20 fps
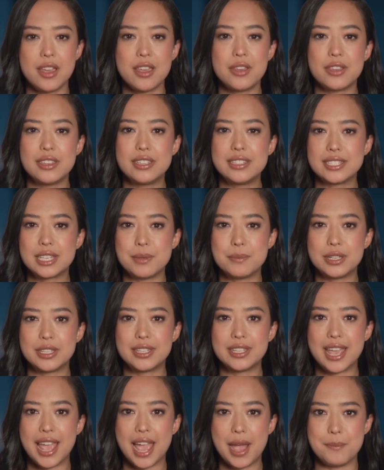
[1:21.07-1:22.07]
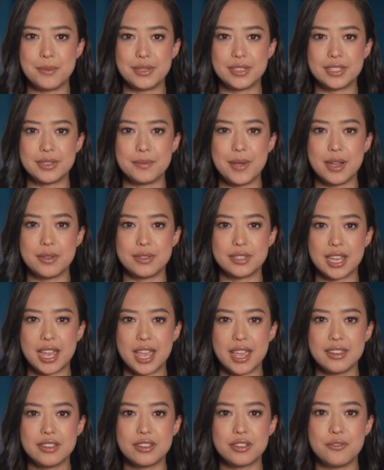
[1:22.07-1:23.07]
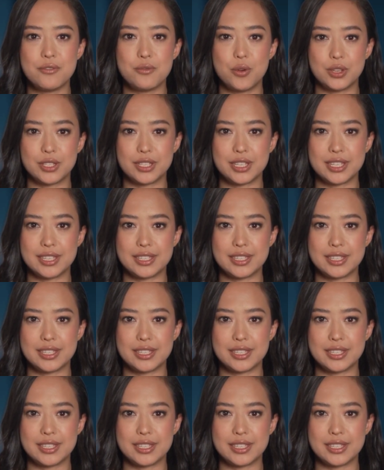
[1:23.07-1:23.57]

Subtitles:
This typically happens about 10 to 14